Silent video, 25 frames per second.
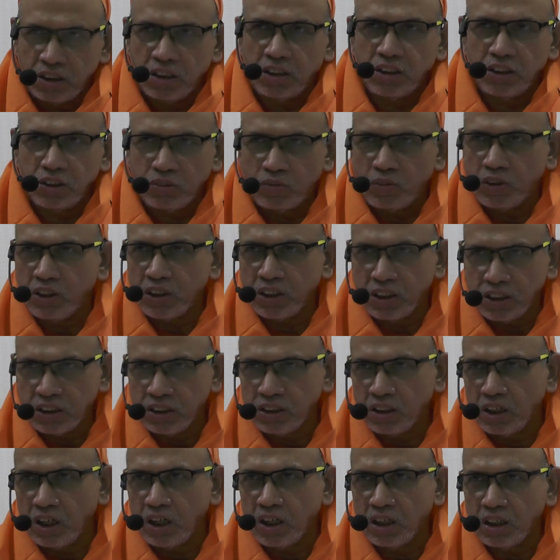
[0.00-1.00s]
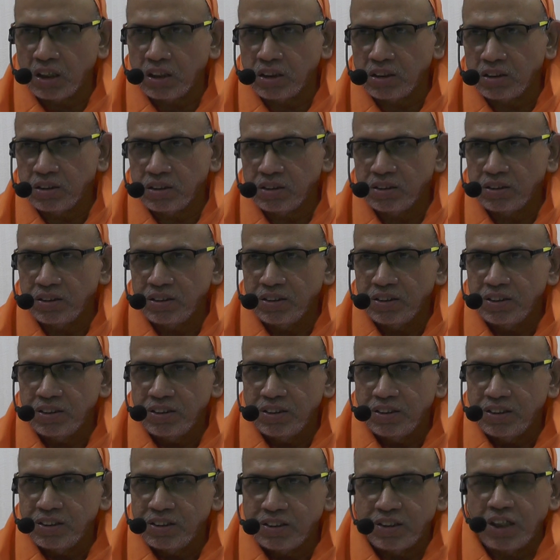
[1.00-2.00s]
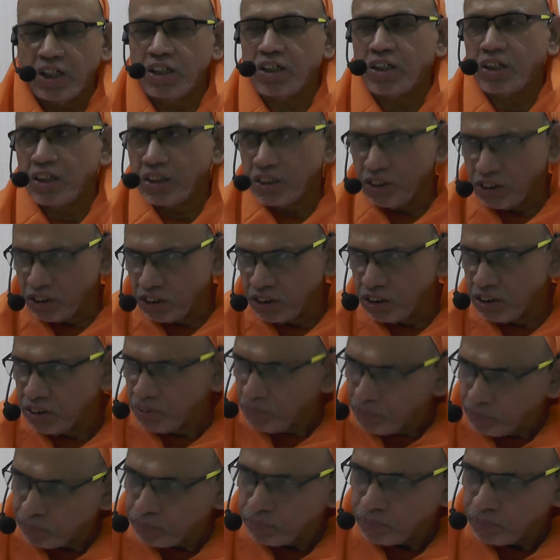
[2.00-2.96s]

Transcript: That is what I thought. Not rich.